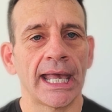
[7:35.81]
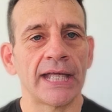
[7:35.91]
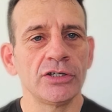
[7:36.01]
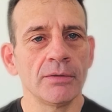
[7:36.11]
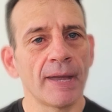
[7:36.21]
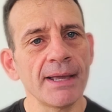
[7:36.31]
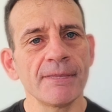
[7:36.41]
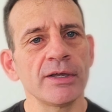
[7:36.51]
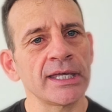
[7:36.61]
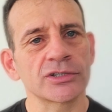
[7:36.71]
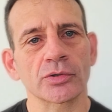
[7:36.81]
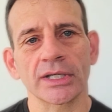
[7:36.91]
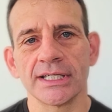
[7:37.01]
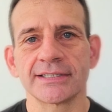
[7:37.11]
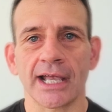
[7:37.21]
And you might be
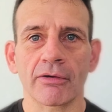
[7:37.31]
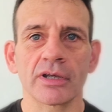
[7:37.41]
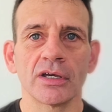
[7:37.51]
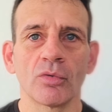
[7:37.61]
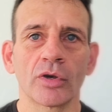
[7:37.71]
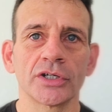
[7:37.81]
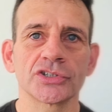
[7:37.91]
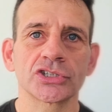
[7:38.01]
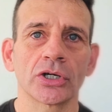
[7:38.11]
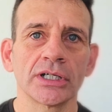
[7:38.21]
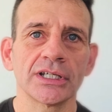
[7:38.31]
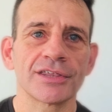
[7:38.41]
entering this area where you're starting